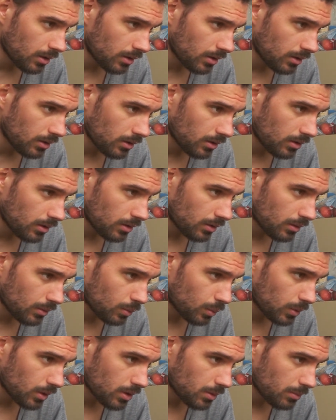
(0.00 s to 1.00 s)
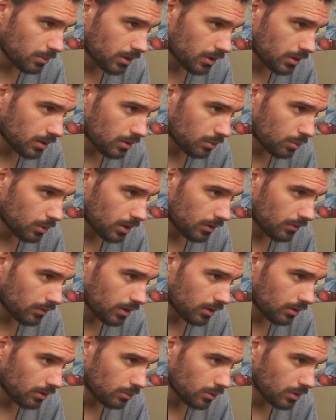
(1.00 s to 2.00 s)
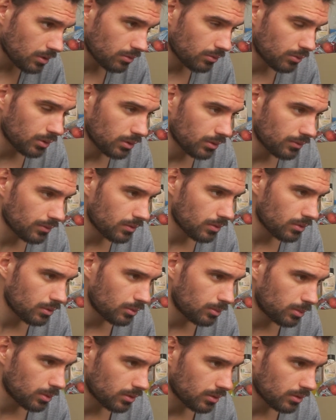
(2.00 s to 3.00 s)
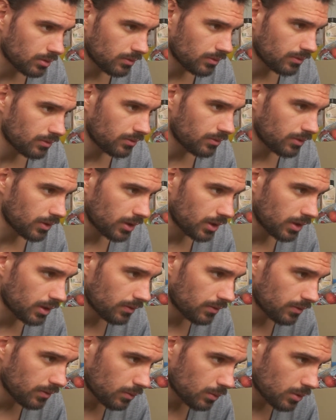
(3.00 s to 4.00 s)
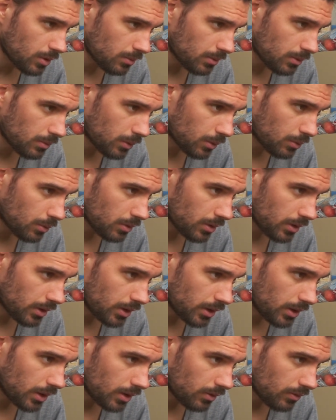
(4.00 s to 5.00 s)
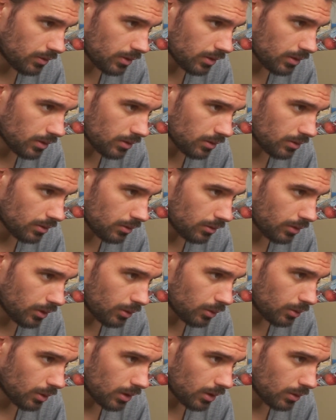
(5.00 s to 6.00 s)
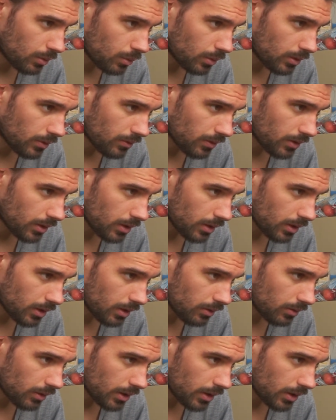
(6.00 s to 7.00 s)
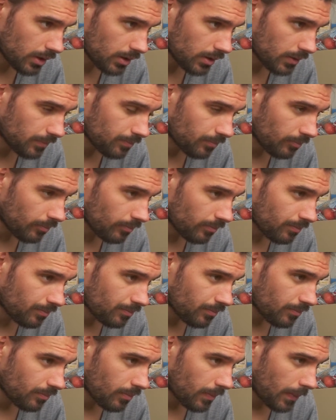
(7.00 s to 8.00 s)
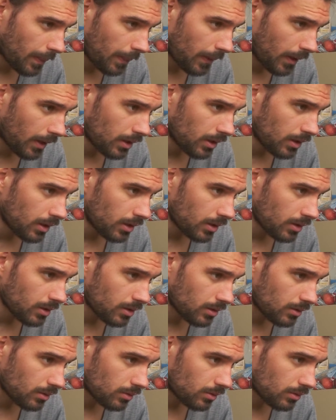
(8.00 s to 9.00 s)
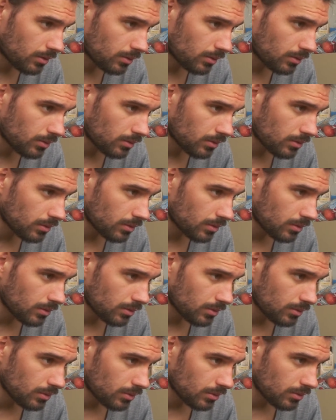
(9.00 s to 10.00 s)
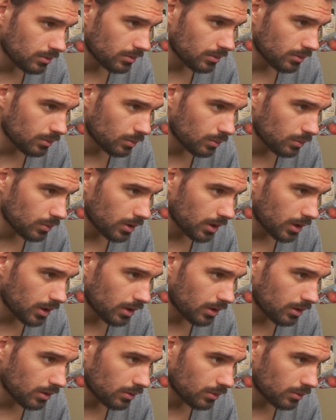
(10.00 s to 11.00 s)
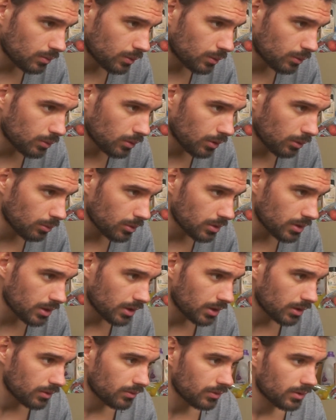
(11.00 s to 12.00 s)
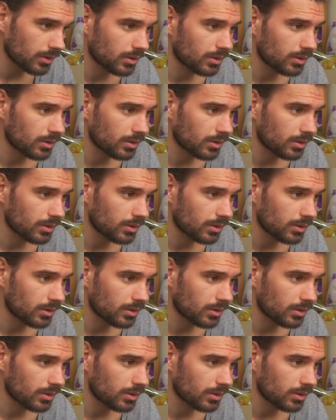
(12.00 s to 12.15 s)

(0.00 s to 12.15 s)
which means we have now a risk reward of 2.5, which means we could even go lower with it now again. So now we would almost have